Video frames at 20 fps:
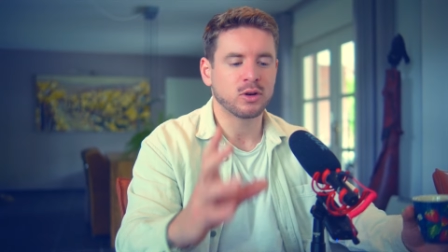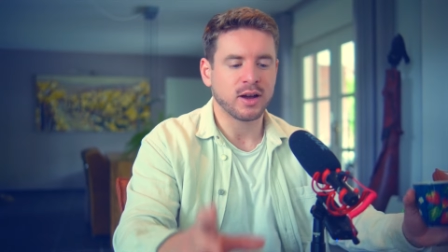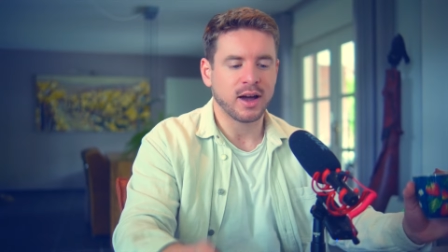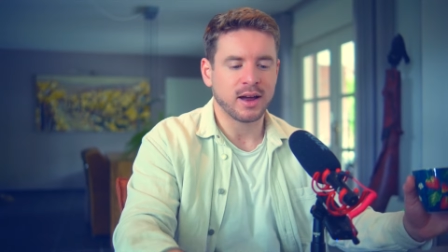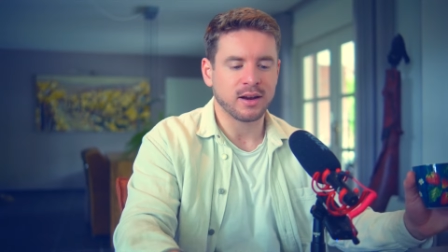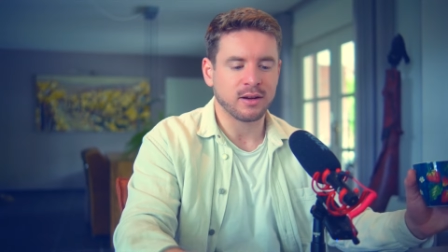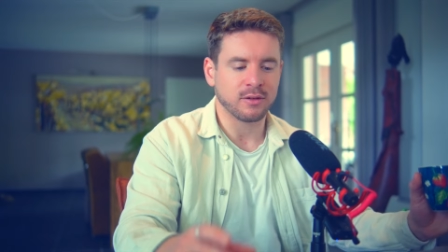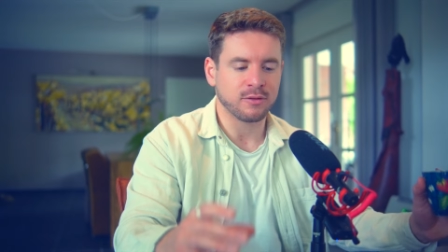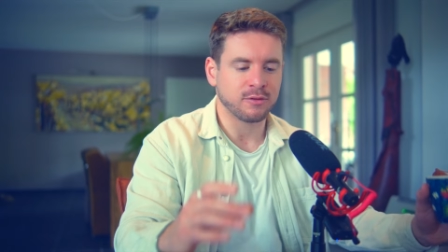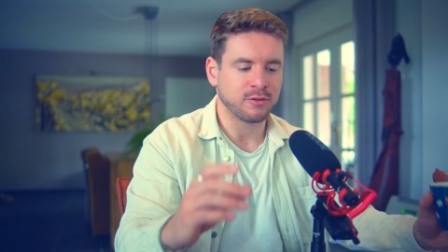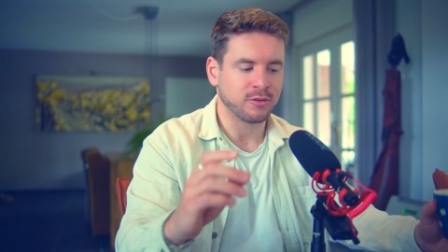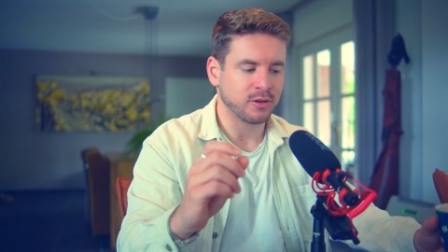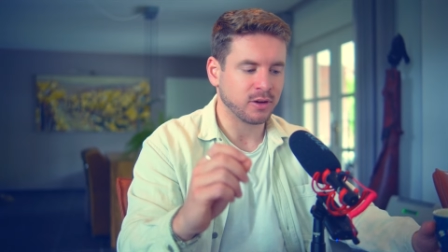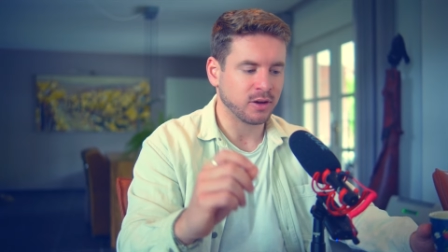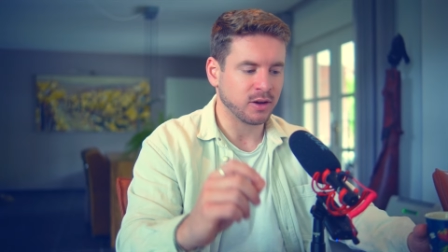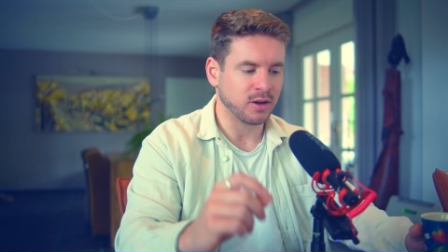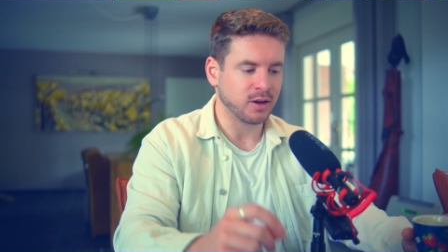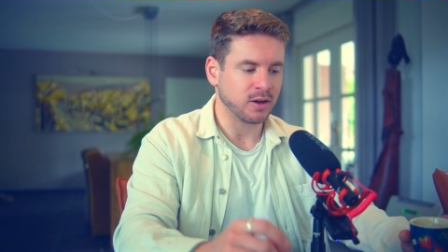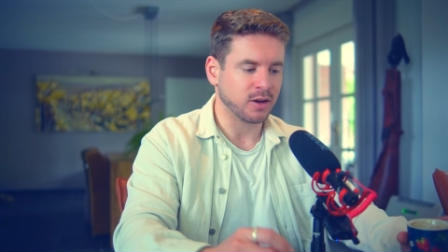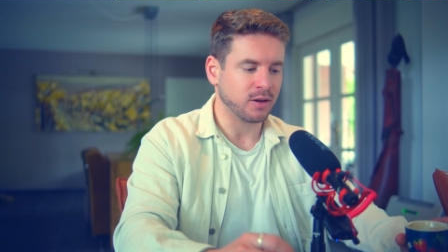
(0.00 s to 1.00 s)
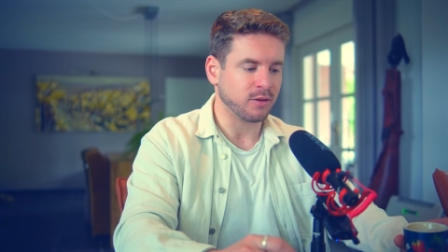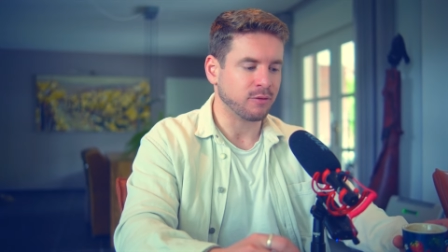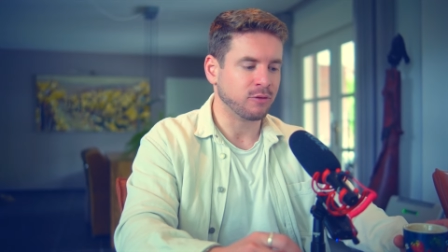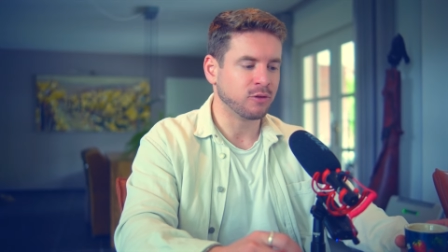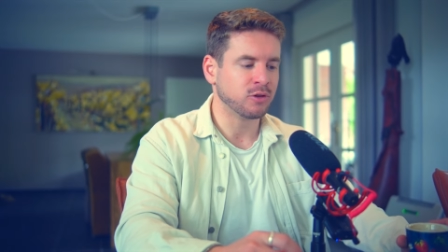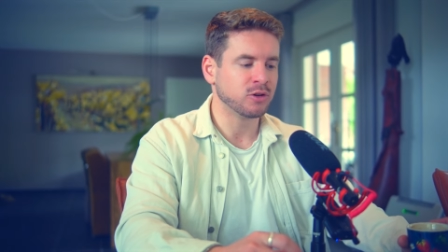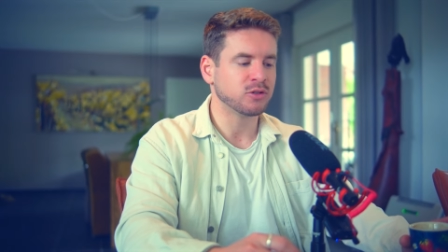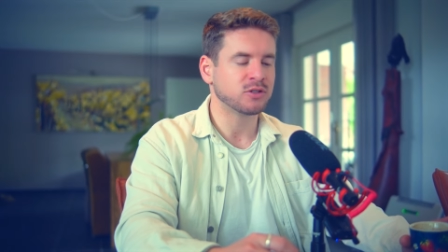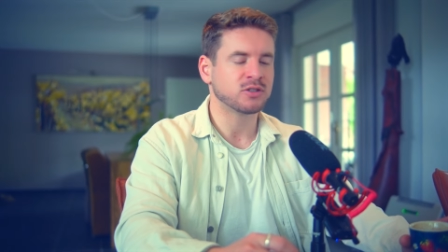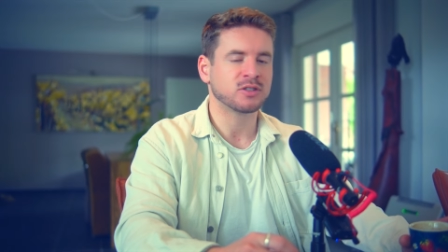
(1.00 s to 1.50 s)
kind of
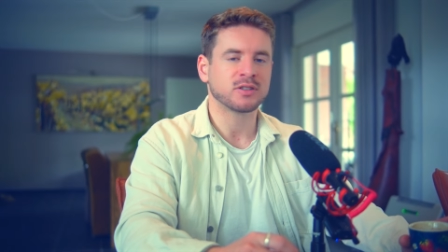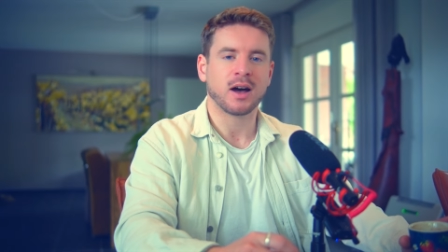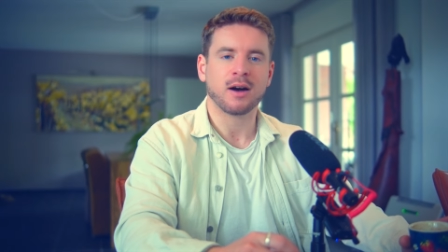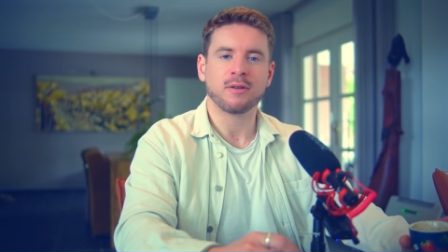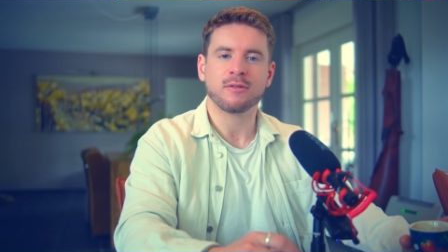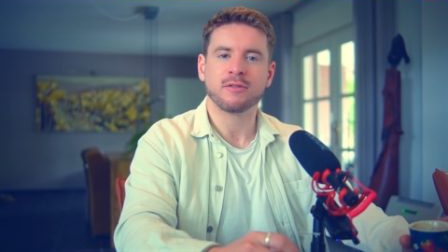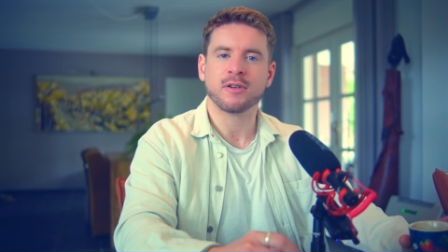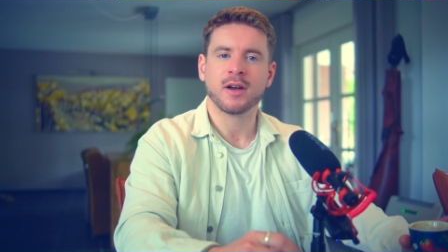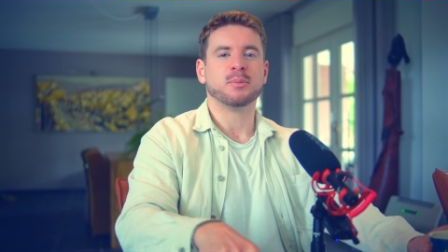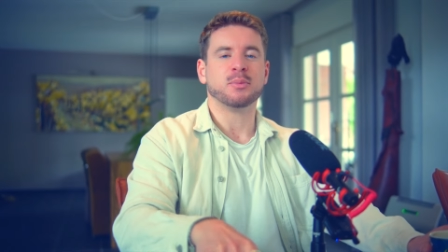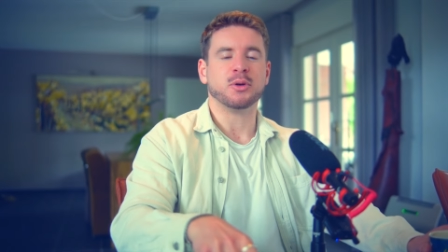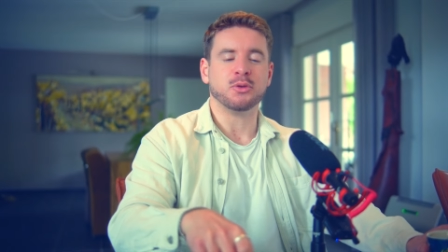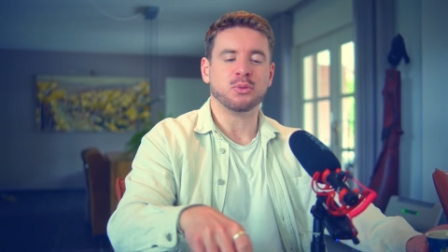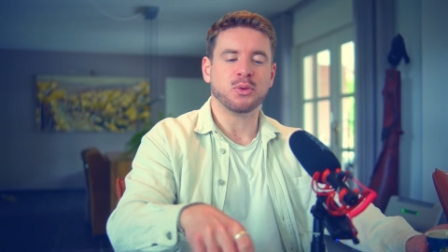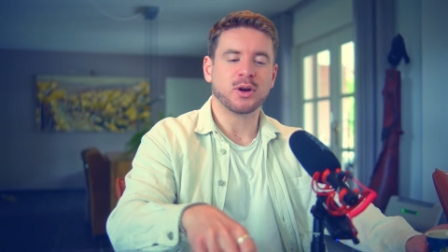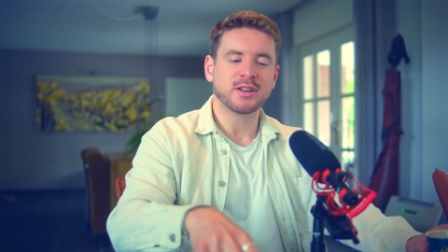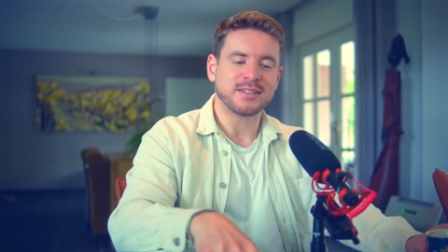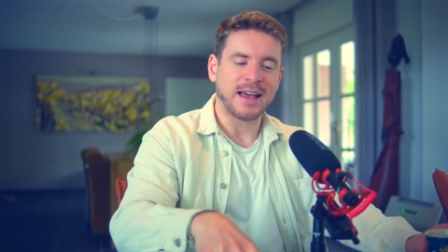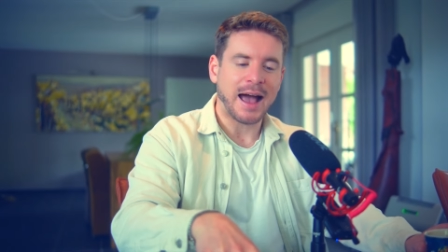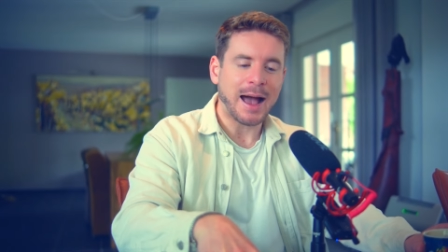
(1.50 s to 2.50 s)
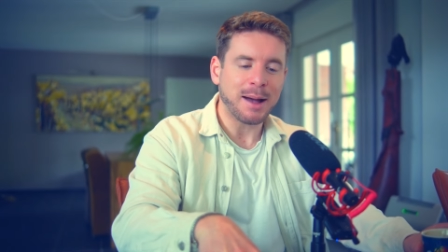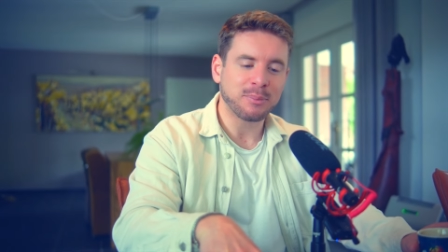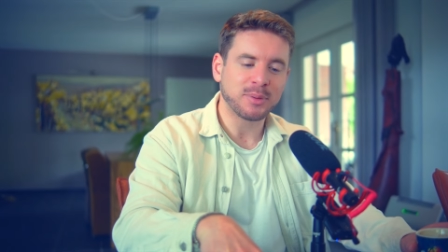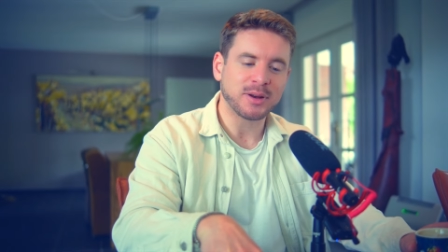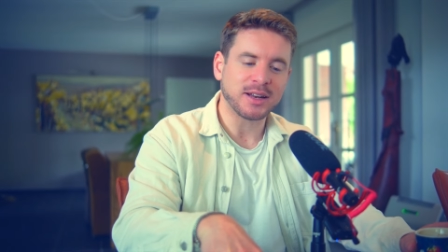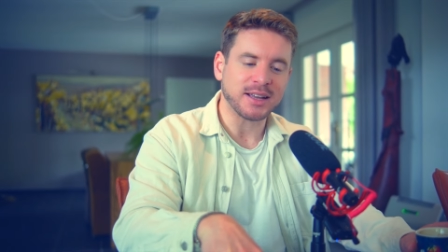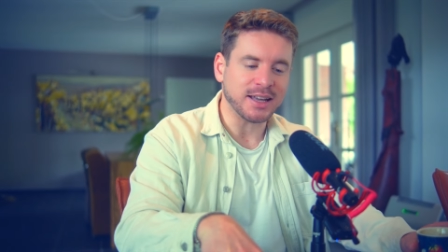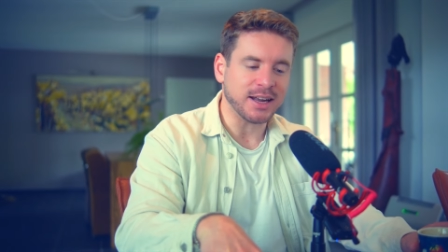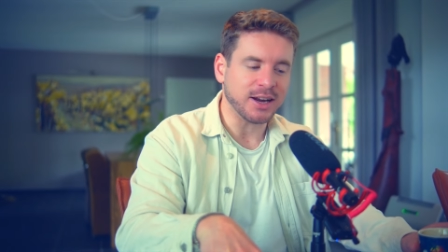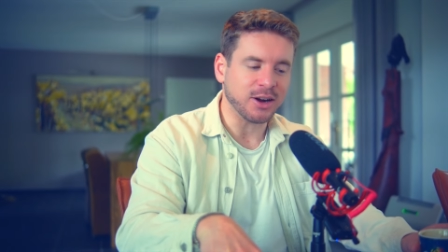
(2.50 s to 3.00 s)
voodoo stuff, but what's
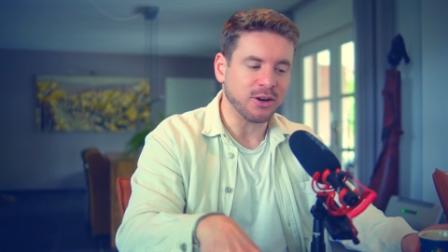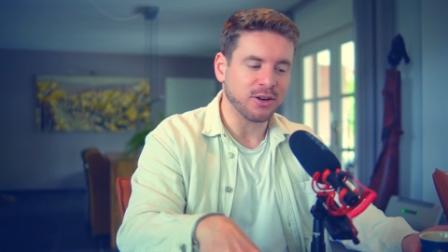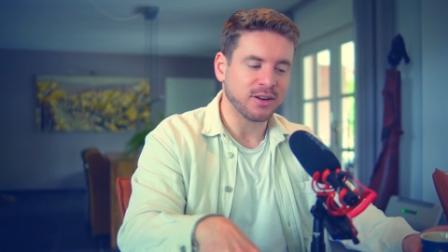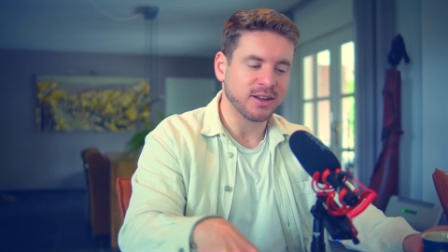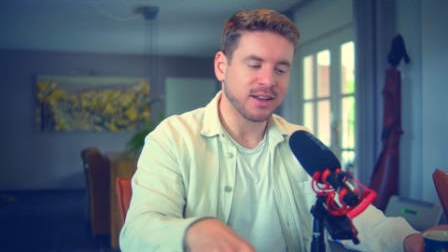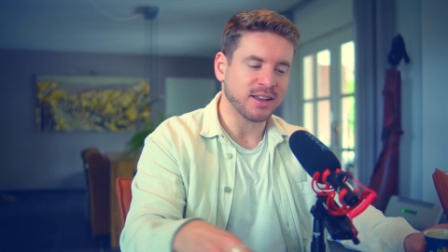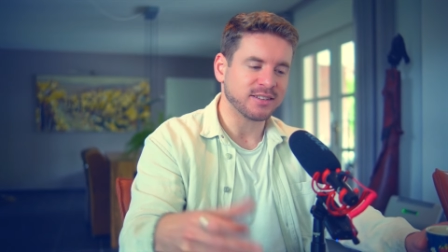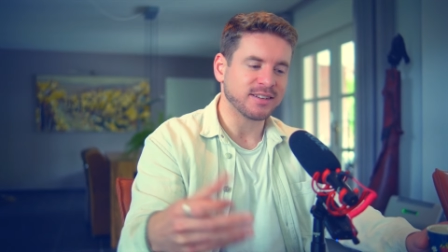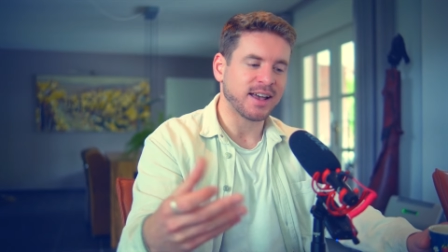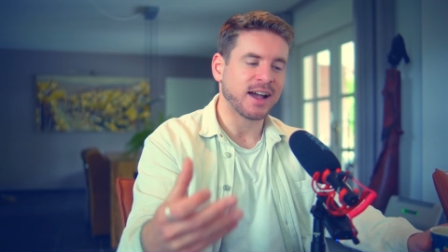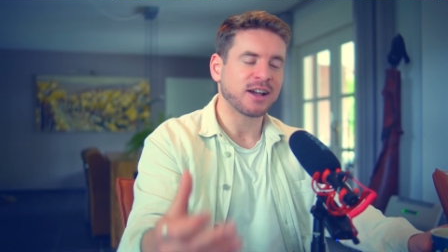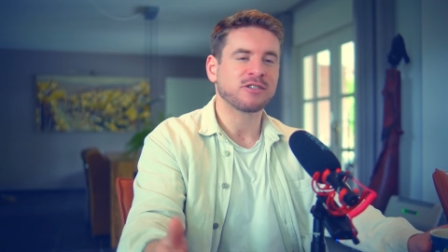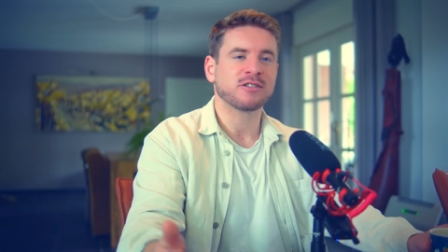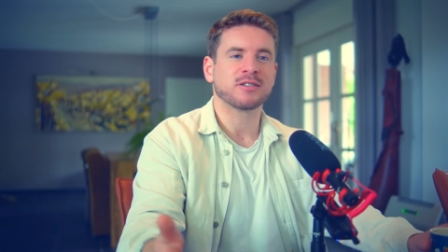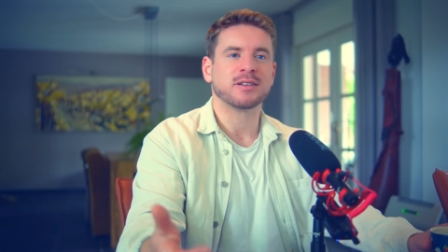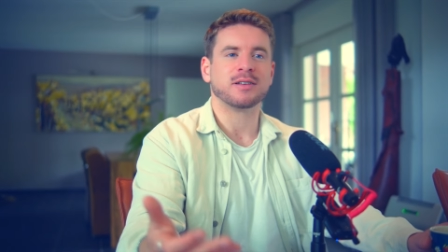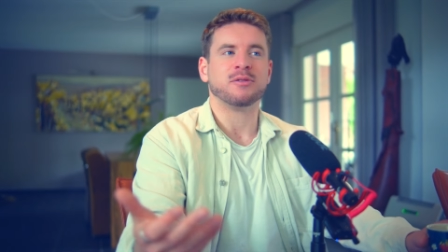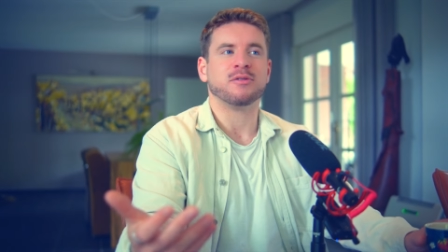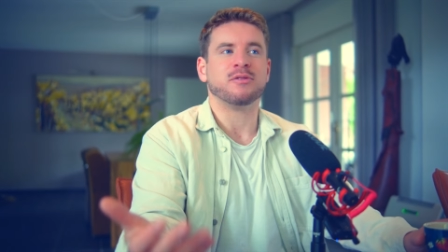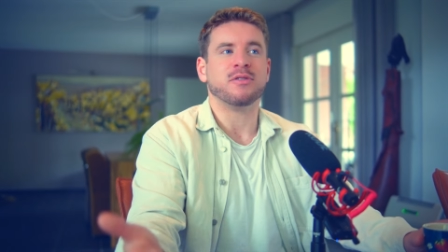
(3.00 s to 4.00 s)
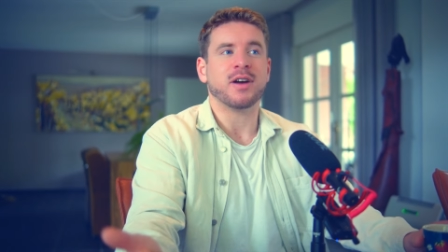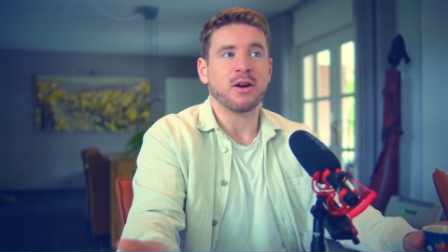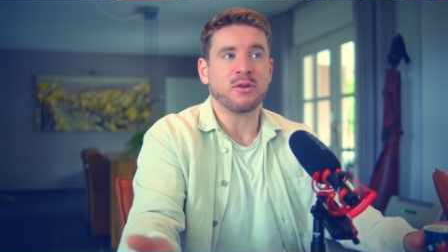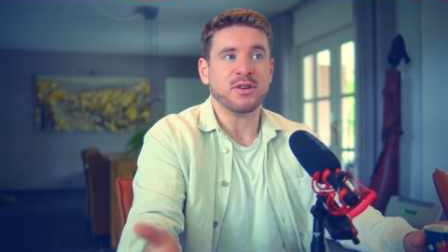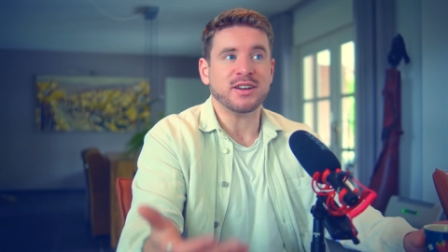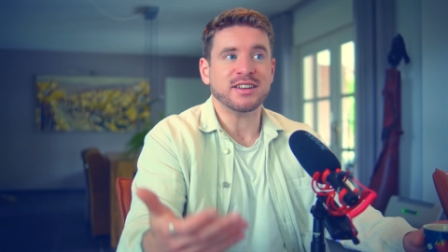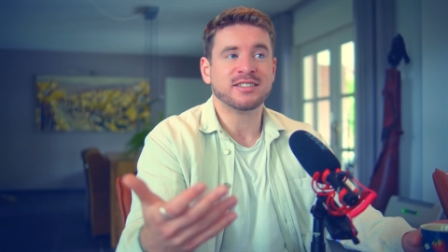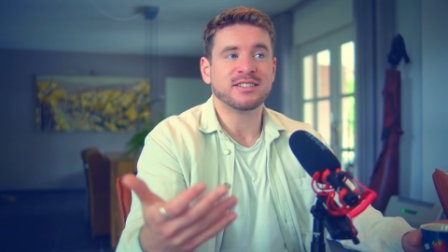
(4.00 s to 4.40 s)
happening here is actually very